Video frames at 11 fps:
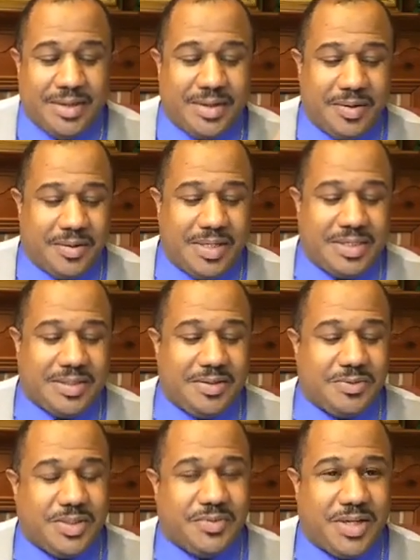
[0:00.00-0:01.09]
The early
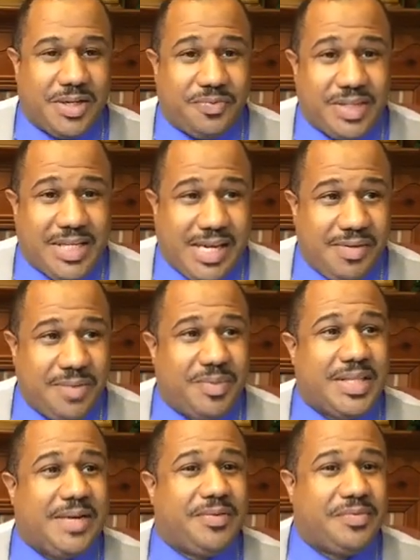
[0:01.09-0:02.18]
church was very forgiving,
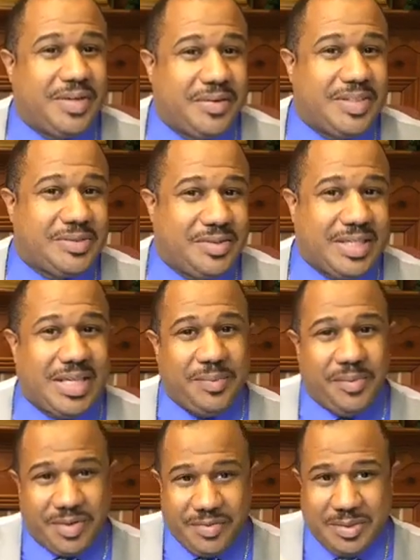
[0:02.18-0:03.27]
but they were very strict. Let
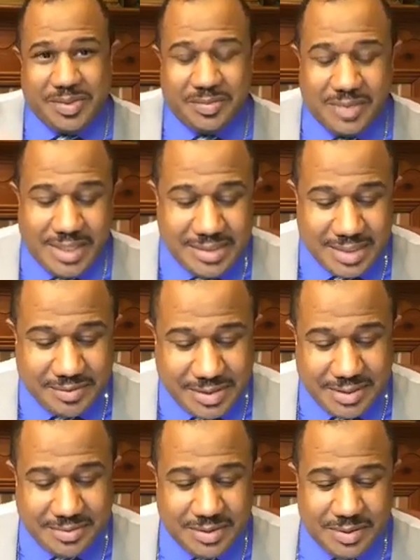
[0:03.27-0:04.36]
me review some things that I've
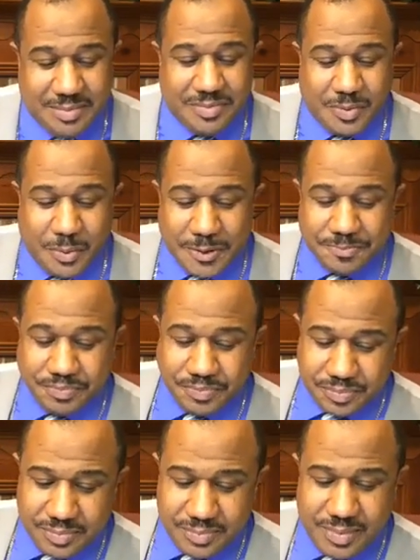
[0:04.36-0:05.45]
shared with you before
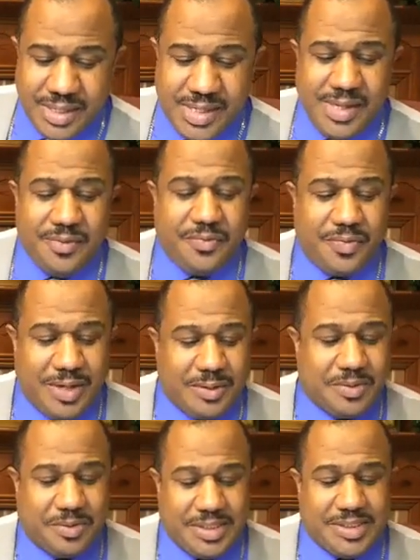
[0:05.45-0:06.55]

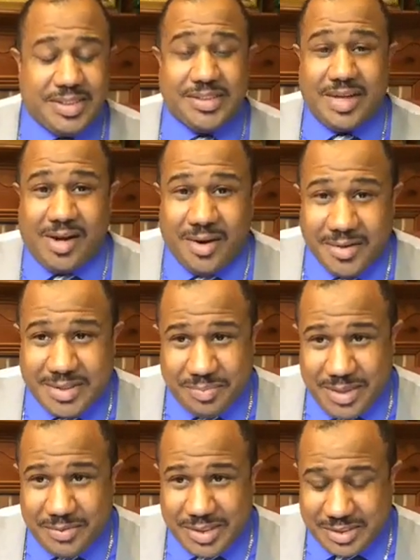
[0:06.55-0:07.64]
fellow Christians are to
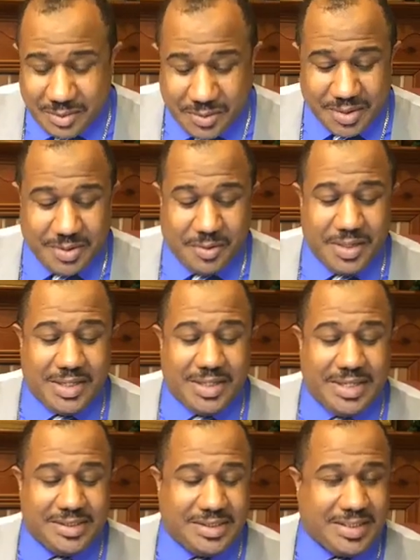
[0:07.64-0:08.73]
be restored, according to
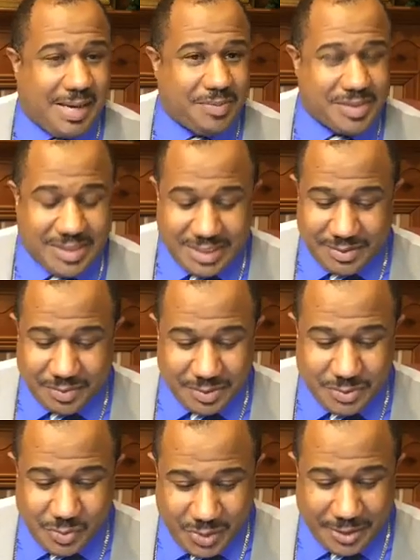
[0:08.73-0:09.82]
Galatians chapter 6,
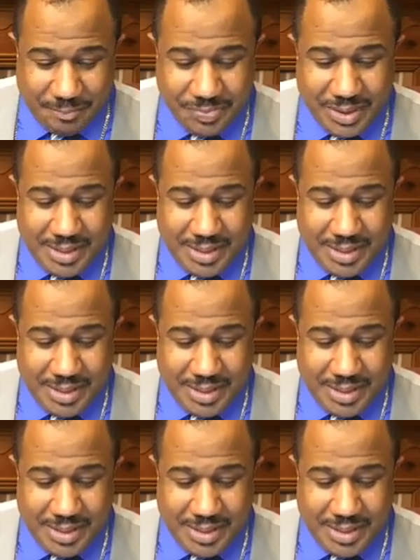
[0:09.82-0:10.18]
verse 1.